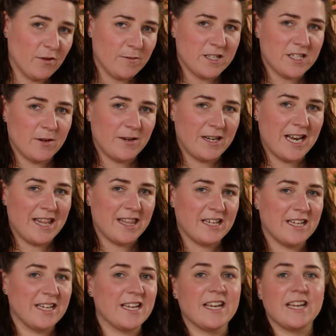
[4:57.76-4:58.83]
from sewing
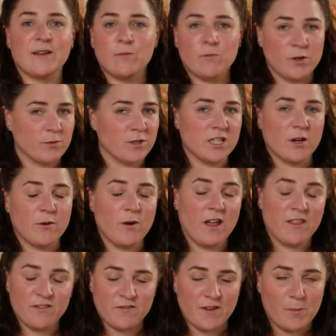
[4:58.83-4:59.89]
leather, it will sew
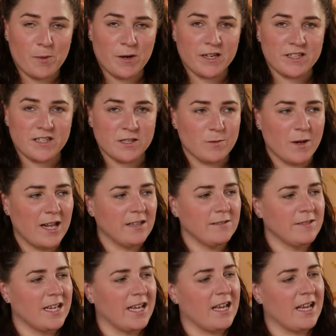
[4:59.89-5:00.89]
other fabrics as well.